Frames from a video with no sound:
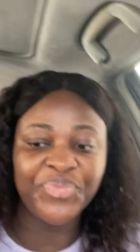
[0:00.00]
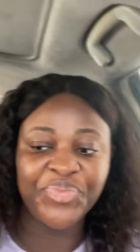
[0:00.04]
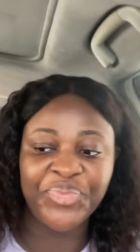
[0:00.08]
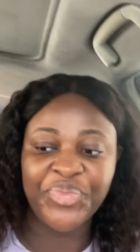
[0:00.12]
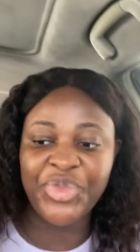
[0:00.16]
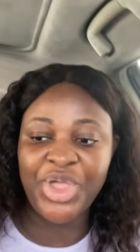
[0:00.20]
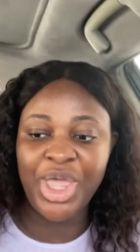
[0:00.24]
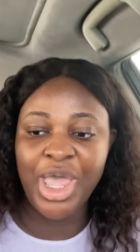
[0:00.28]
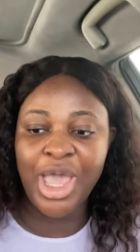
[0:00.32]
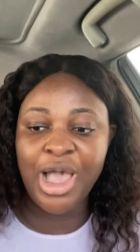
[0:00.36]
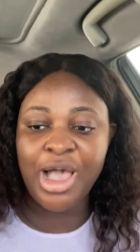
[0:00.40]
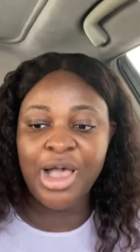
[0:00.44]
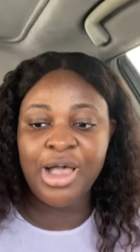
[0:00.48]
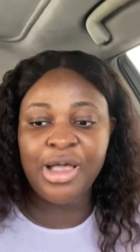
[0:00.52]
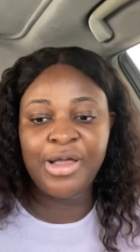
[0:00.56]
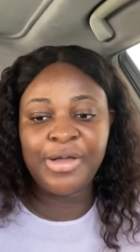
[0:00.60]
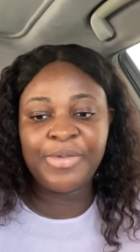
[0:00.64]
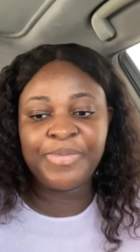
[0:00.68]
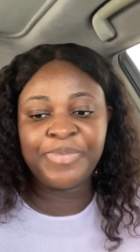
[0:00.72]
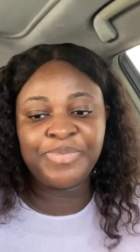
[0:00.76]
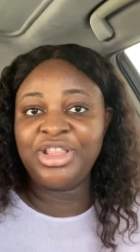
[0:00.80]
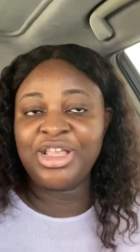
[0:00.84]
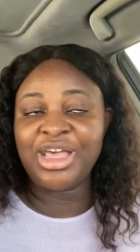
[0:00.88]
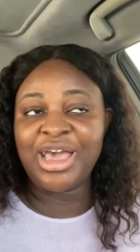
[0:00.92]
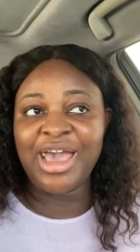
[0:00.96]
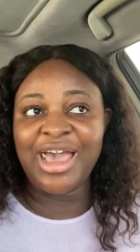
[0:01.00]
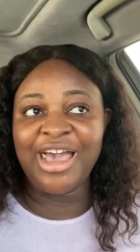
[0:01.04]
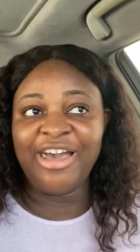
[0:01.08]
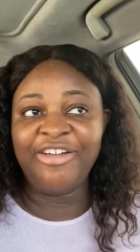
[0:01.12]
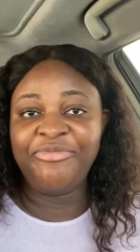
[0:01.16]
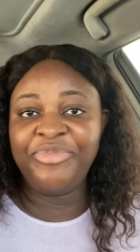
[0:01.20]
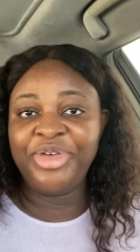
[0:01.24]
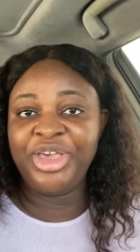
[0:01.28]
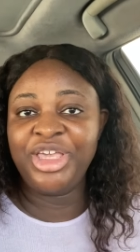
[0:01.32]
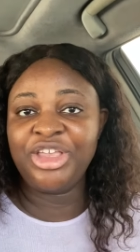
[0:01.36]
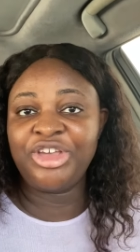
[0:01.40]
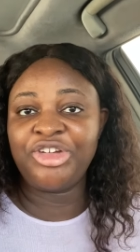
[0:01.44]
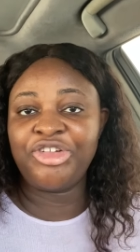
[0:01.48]
Yeah, I have
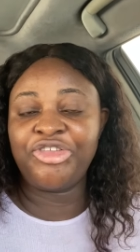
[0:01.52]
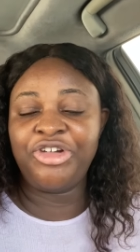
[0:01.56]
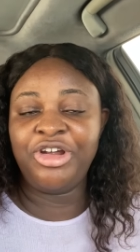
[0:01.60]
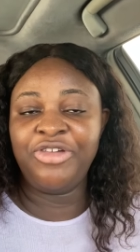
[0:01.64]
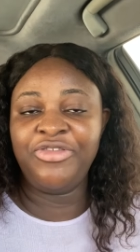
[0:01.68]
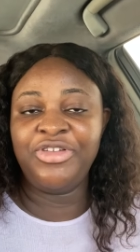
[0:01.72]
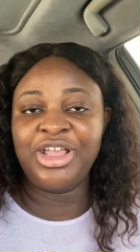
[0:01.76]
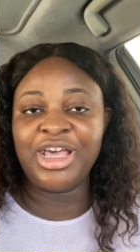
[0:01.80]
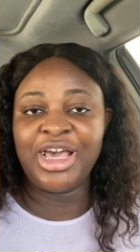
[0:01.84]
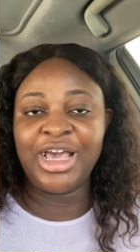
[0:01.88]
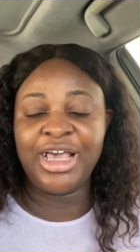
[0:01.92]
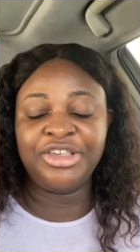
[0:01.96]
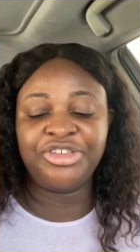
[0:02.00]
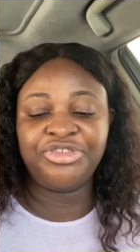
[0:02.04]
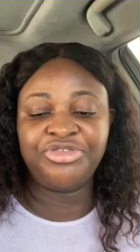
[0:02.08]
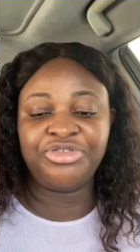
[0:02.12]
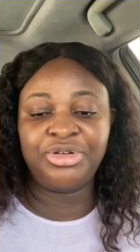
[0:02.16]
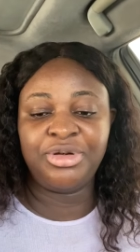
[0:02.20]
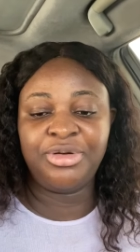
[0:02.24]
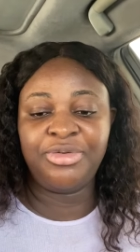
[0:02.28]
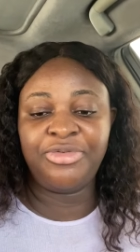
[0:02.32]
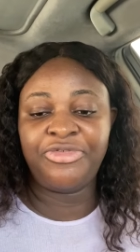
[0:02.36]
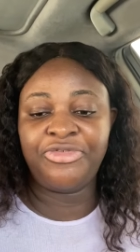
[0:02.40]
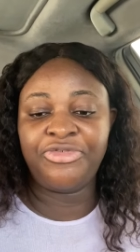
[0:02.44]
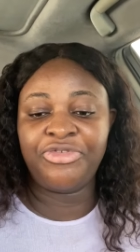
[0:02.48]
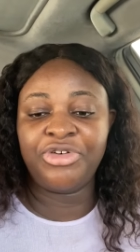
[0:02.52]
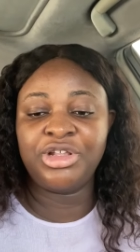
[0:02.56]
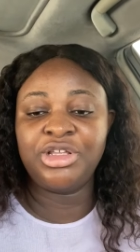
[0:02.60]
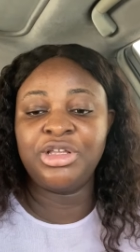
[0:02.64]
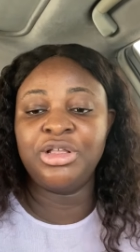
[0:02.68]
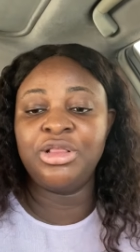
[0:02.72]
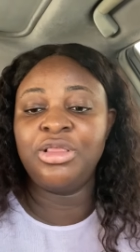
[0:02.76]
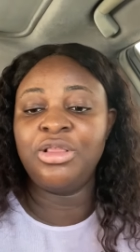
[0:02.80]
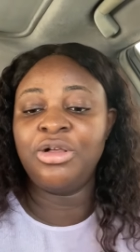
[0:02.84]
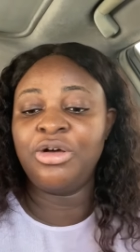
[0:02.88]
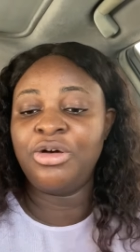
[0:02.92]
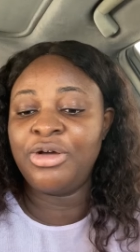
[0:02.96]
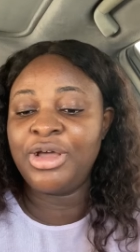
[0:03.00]
been craving ice cream for the
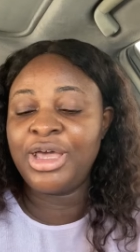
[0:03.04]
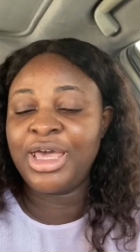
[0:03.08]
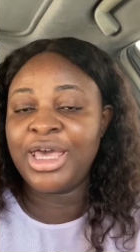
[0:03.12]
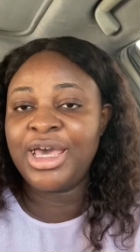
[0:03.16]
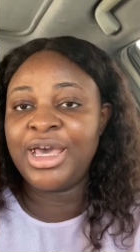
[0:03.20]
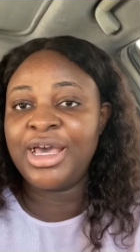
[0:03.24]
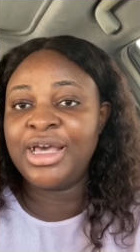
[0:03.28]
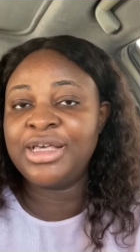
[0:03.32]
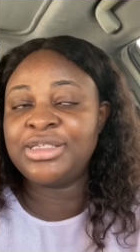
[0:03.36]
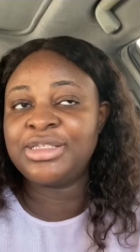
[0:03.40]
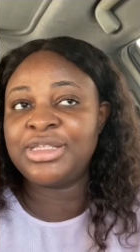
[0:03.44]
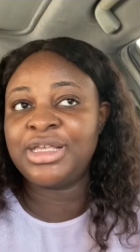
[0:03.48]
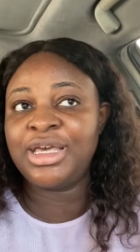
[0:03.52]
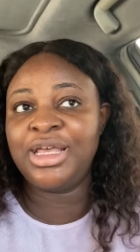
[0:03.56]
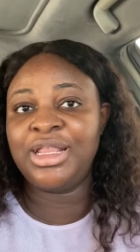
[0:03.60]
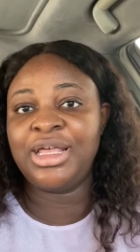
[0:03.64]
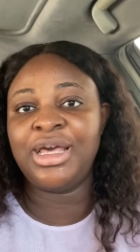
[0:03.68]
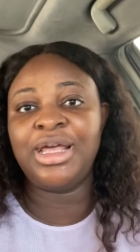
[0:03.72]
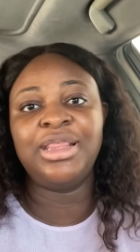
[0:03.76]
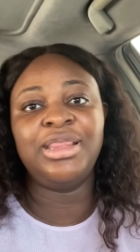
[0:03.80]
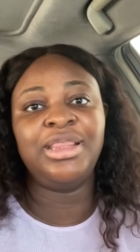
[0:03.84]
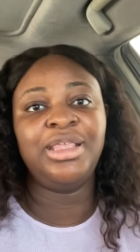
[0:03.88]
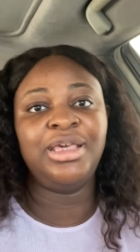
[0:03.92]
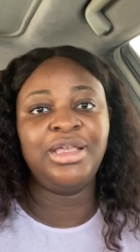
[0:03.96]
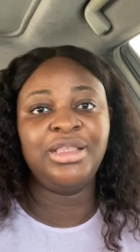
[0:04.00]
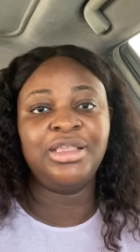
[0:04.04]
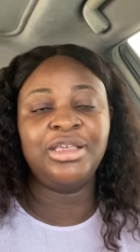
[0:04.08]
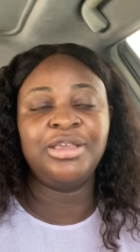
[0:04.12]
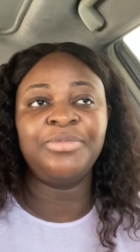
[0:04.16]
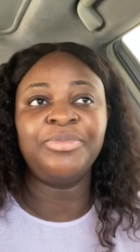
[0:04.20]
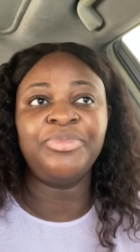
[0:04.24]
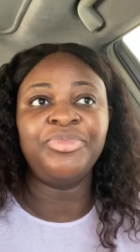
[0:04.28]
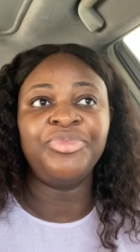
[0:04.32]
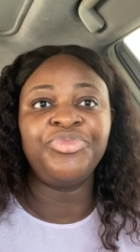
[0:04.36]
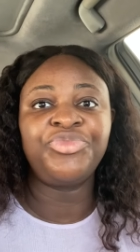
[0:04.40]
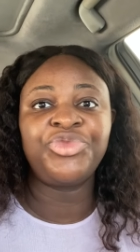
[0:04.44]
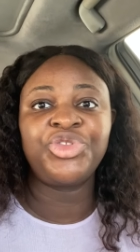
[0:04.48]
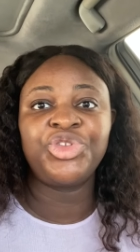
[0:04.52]
longest and I need
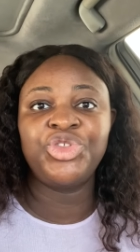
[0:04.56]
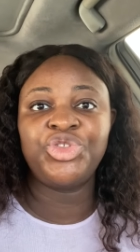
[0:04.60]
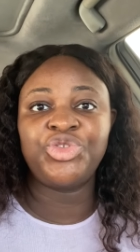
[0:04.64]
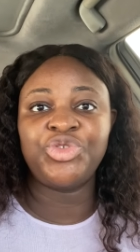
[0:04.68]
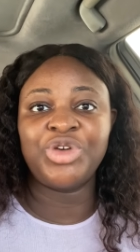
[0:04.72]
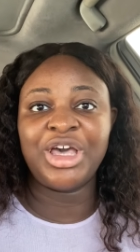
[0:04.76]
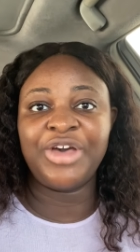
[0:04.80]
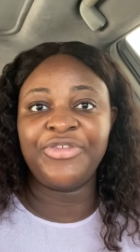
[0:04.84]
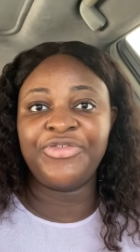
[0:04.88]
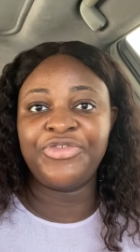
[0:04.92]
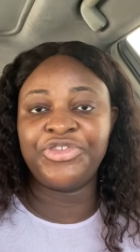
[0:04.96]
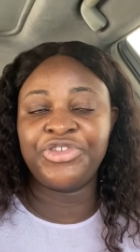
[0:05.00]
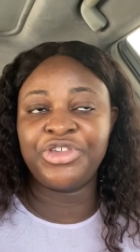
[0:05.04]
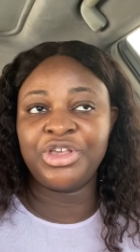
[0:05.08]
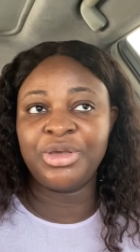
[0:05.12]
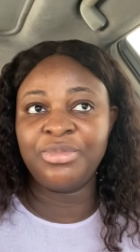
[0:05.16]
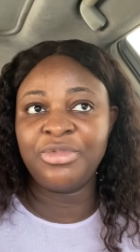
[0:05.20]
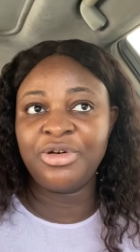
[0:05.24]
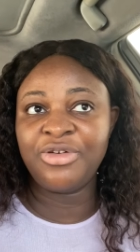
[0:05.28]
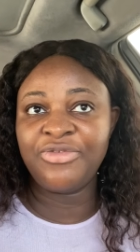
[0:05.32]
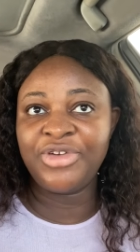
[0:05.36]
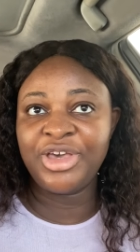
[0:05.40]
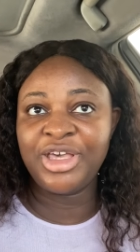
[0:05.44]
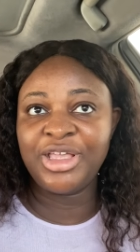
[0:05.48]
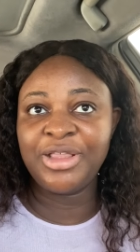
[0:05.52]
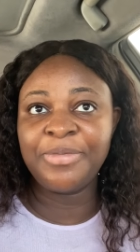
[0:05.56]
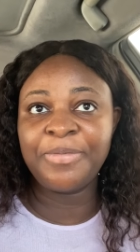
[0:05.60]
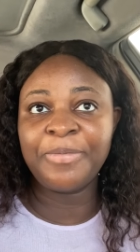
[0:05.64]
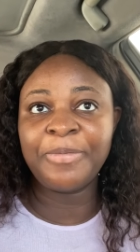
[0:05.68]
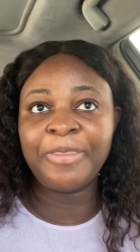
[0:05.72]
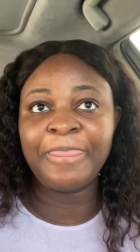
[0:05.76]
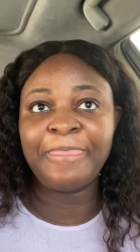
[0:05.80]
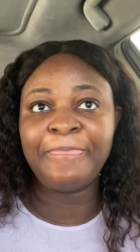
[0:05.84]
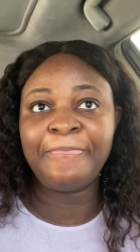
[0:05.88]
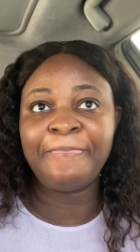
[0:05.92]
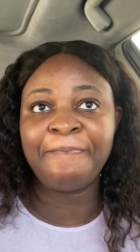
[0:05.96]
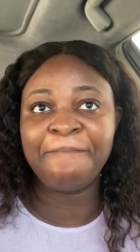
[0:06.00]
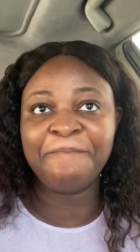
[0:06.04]
to have some of it
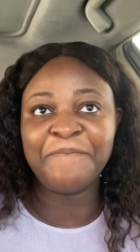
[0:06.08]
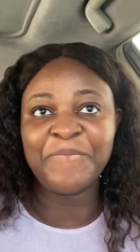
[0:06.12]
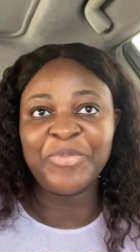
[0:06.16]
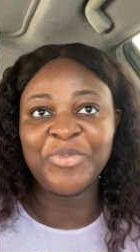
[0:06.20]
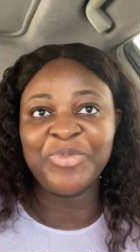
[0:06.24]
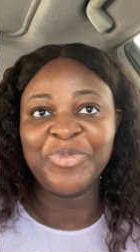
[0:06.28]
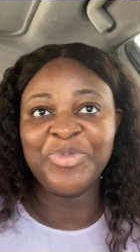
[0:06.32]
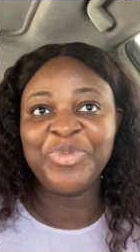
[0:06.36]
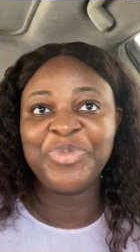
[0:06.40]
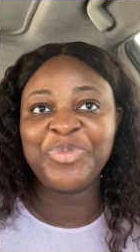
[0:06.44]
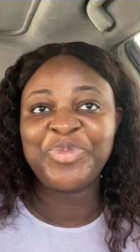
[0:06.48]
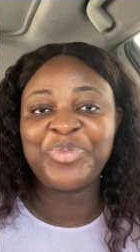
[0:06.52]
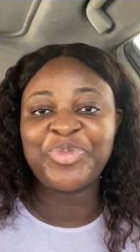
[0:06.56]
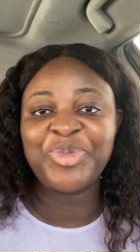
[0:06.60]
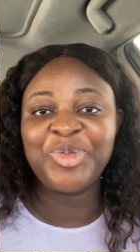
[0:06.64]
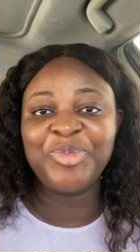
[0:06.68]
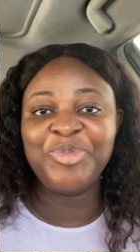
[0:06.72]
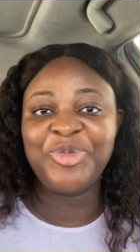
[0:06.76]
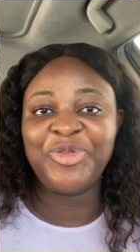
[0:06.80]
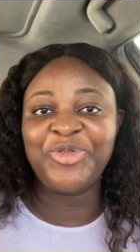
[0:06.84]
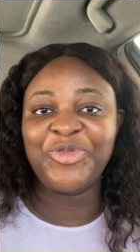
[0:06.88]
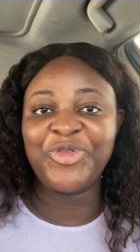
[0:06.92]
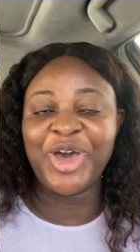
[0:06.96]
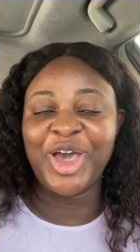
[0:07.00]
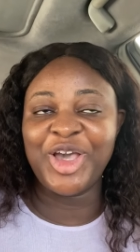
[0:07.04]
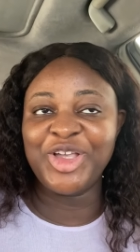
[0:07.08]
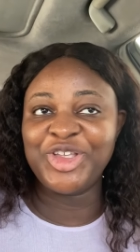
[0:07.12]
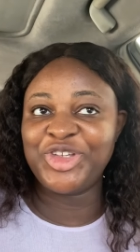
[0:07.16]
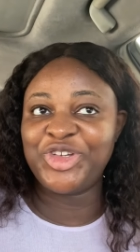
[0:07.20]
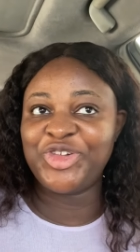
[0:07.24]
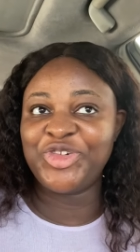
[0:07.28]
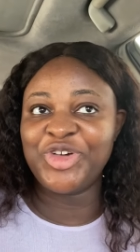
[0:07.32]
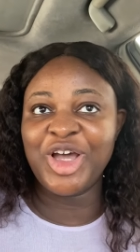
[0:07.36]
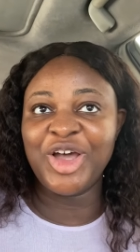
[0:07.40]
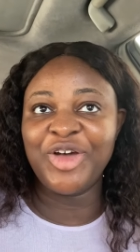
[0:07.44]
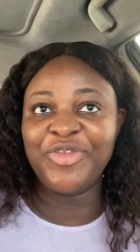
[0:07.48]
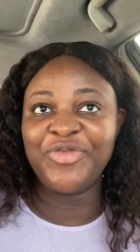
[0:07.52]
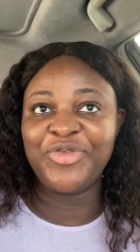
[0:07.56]
before I
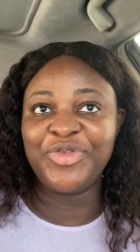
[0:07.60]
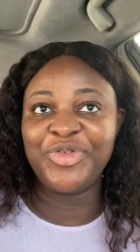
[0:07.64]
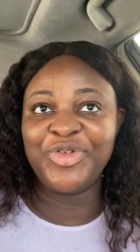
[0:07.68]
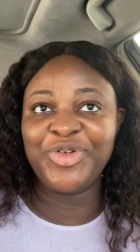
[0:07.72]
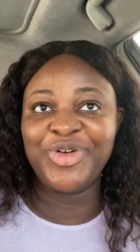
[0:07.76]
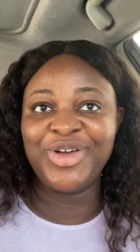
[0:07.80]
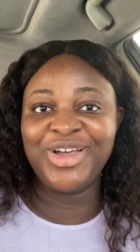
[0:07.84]
travel.